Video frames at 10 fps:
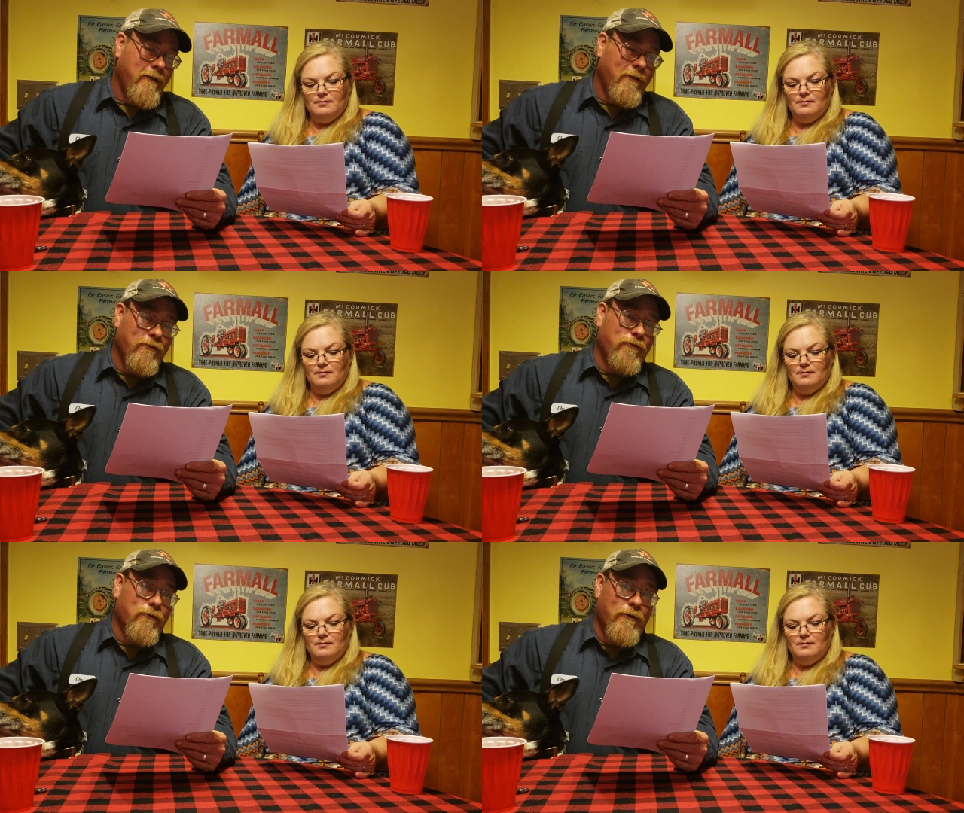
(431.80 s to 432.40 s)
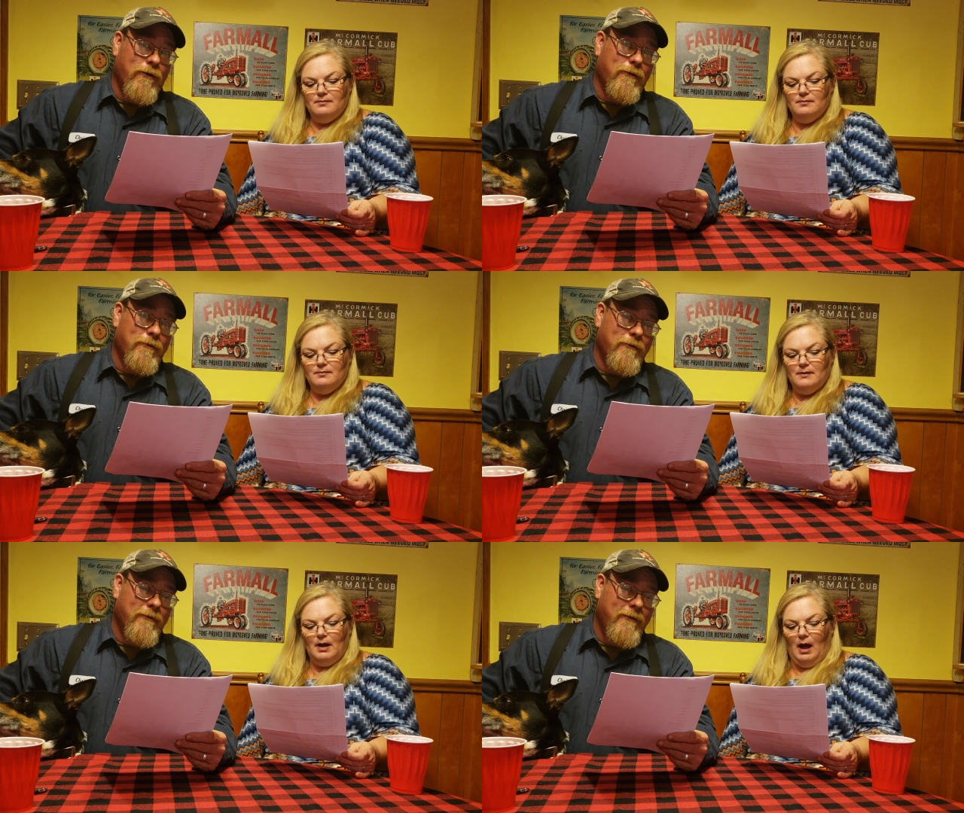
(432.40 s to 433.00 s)
Speaker 1: Is it Drongo?
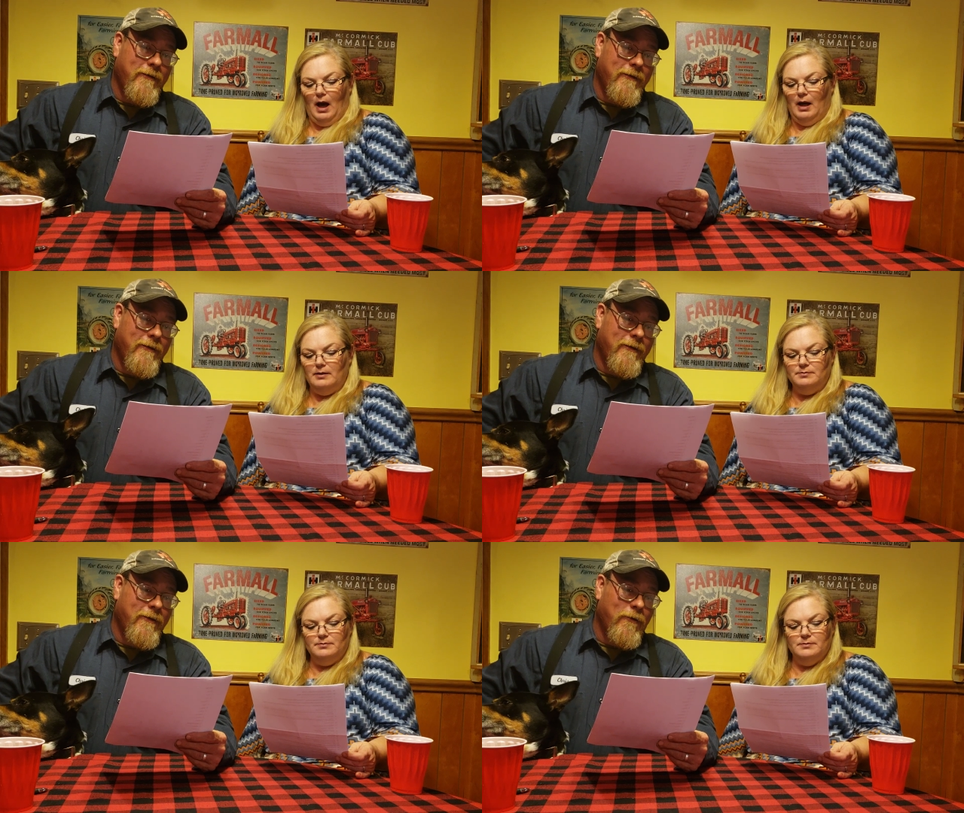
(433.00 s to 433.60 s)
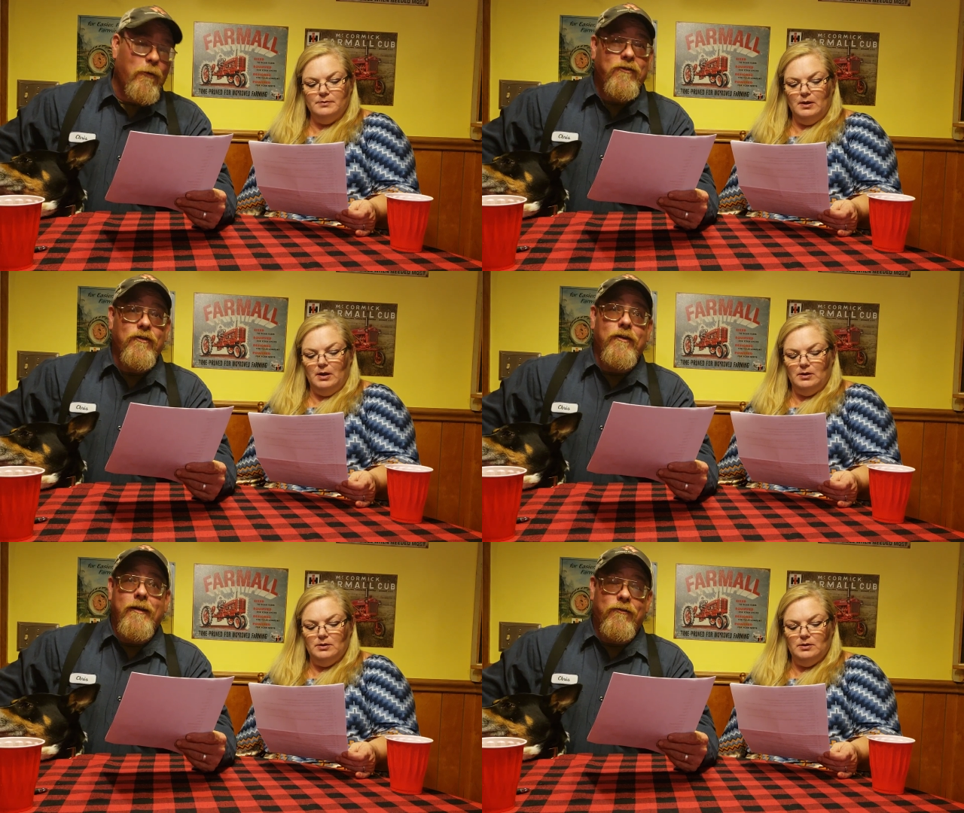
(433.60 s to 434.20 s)
Uh, we
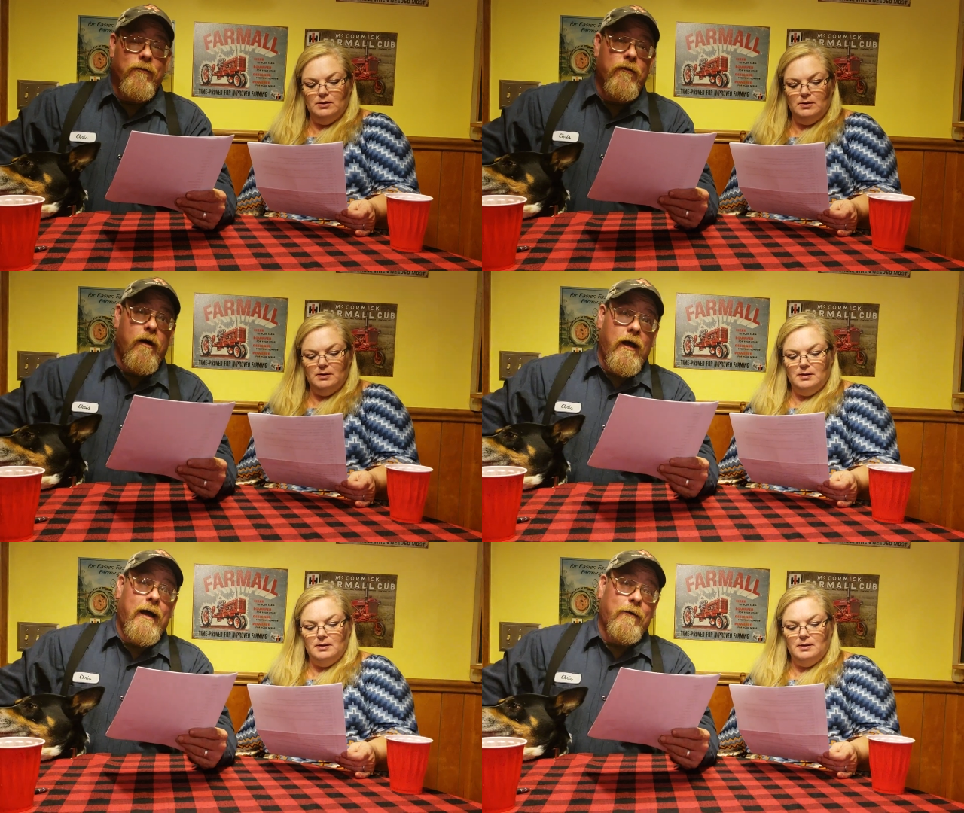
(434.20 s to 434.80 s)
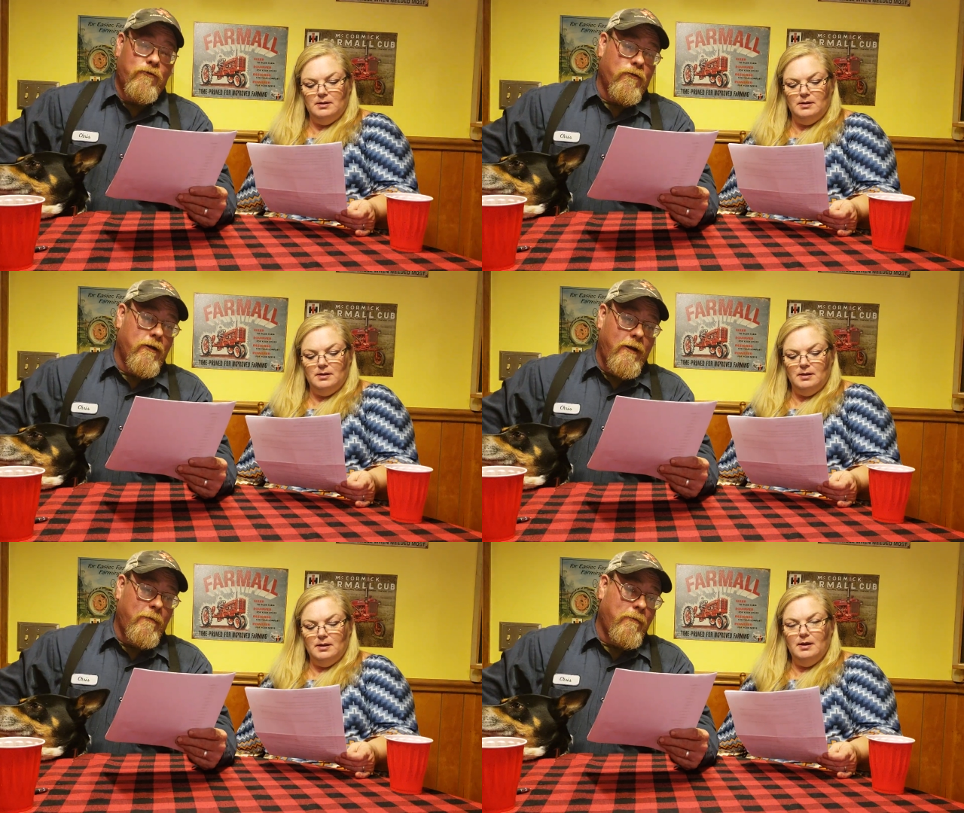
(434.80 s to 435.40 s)
should have done this over a live
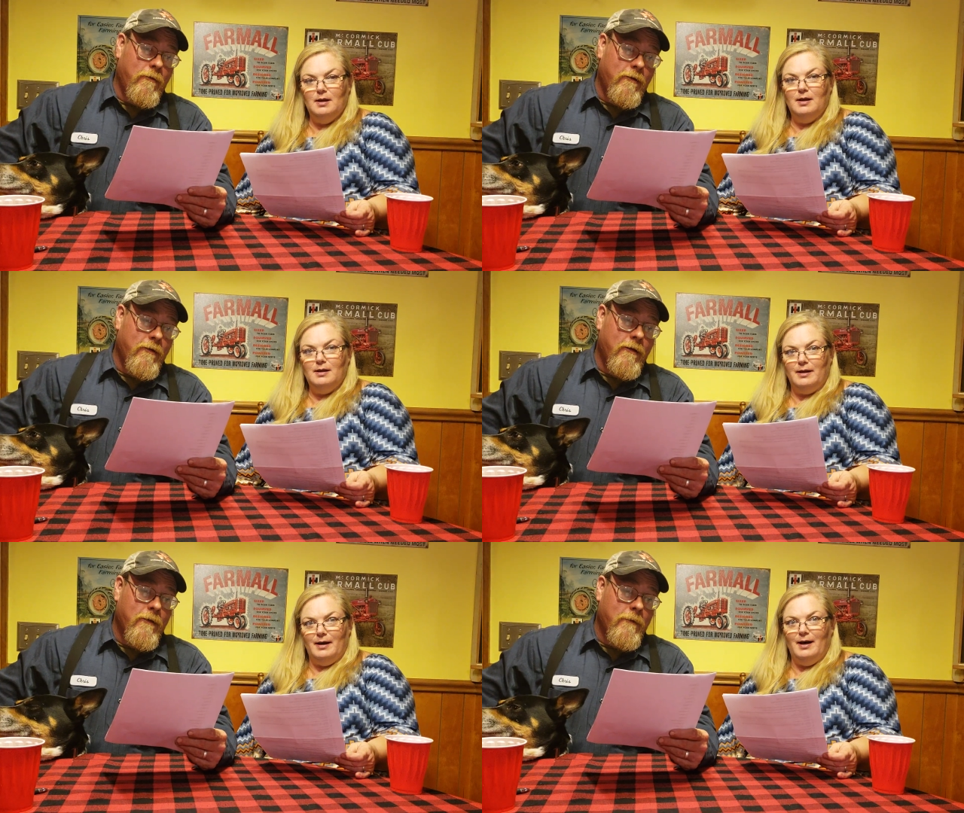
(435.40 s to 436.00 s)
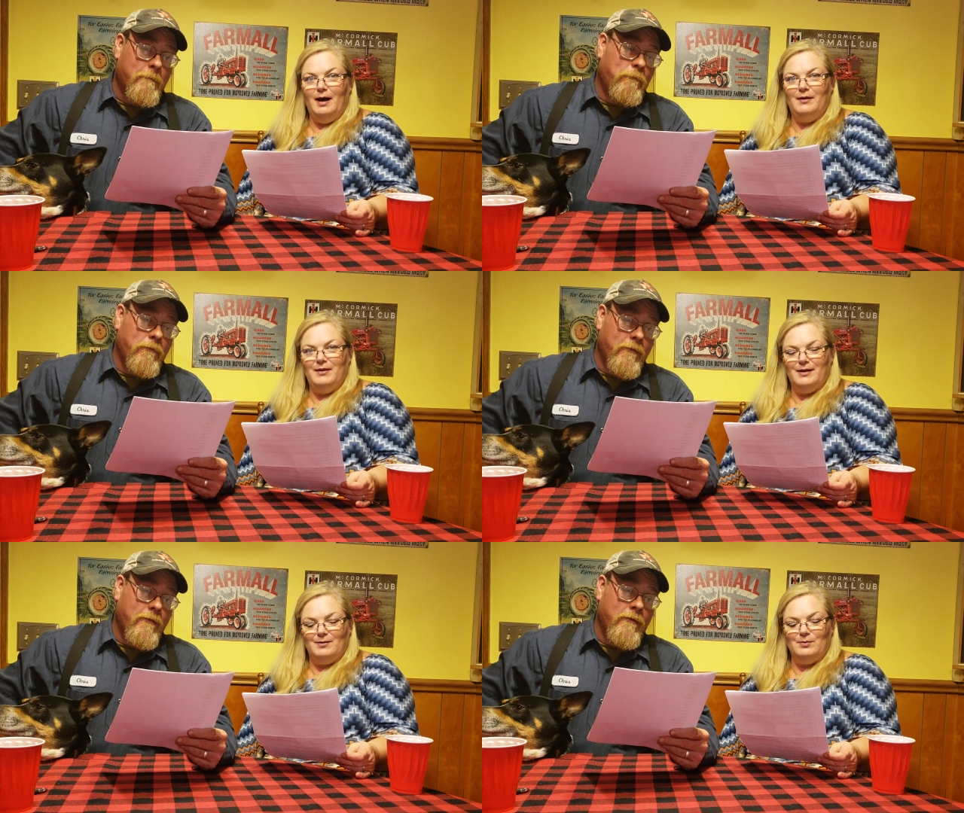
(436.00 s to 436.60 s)
stream.
Speaker 2: Yeah, I
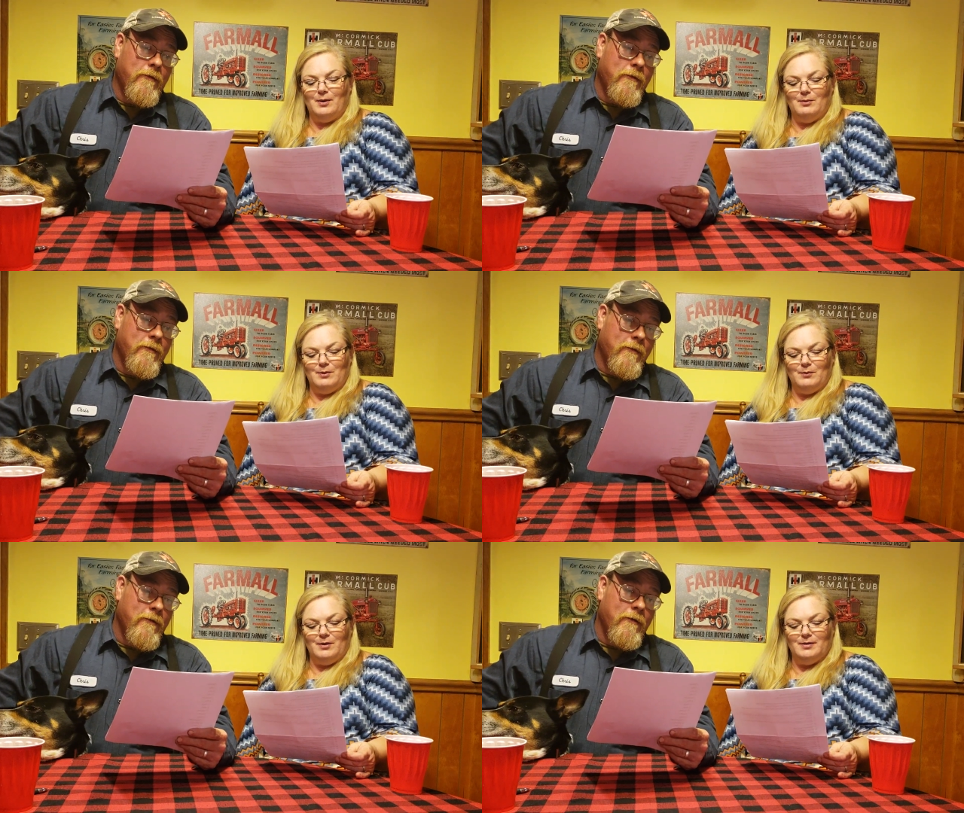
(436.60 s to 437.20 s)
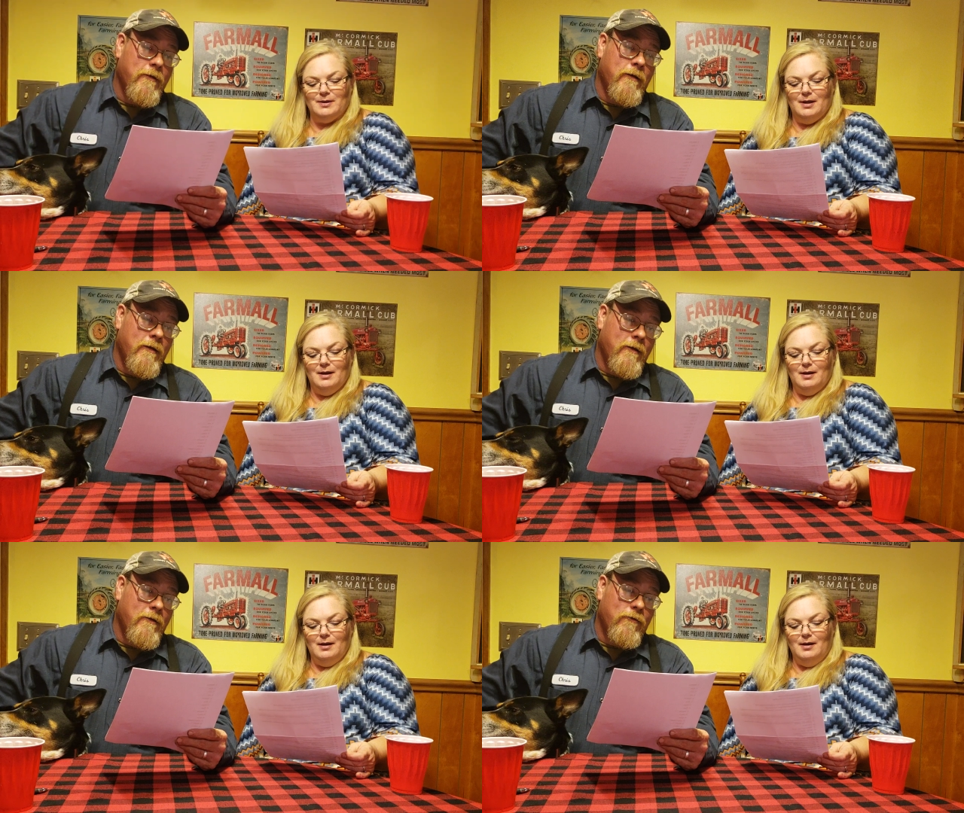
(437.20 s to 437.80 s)
think it probably would work.
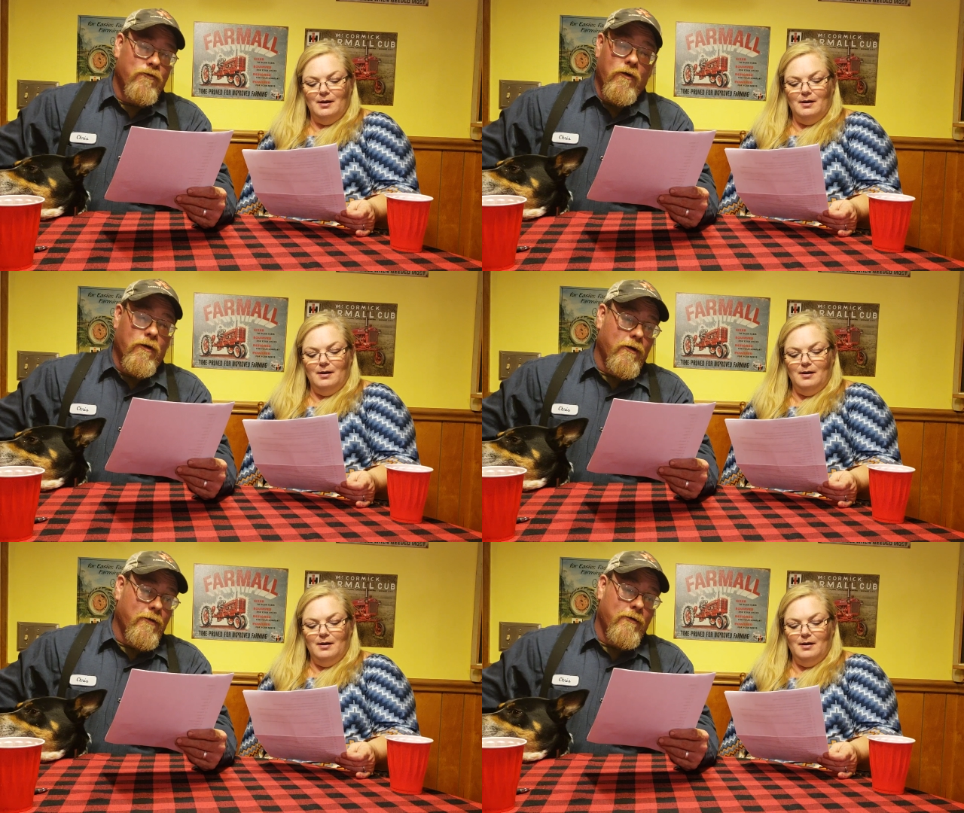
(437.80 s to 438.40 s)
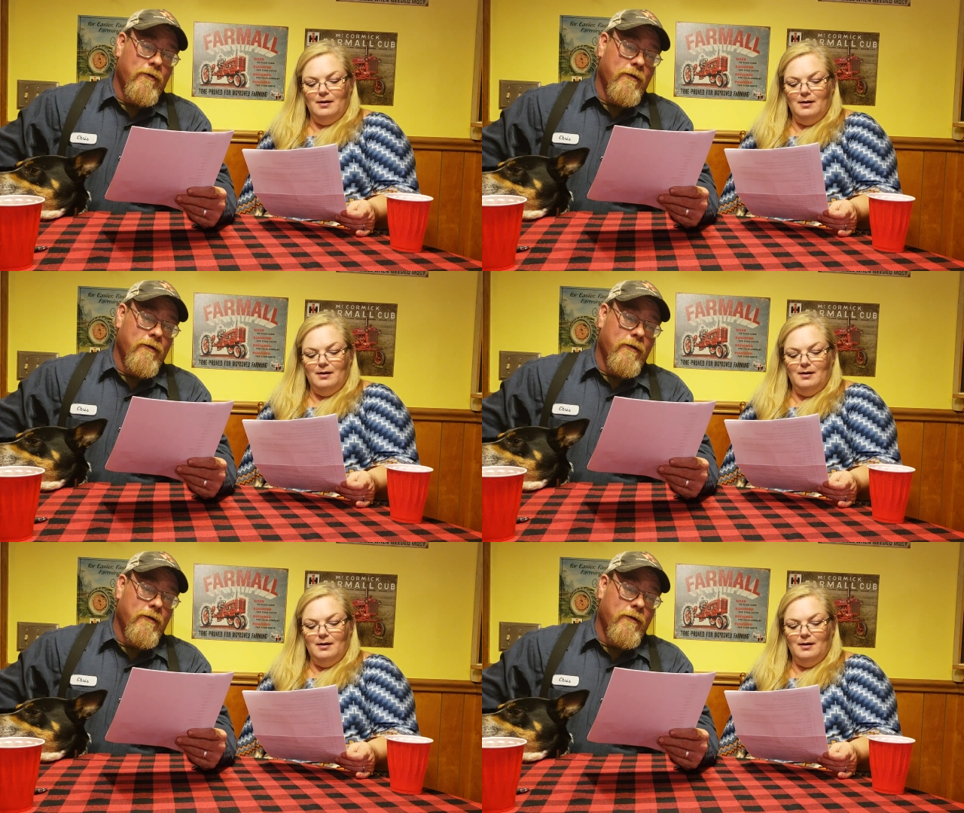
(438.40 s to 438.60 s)
Drongo.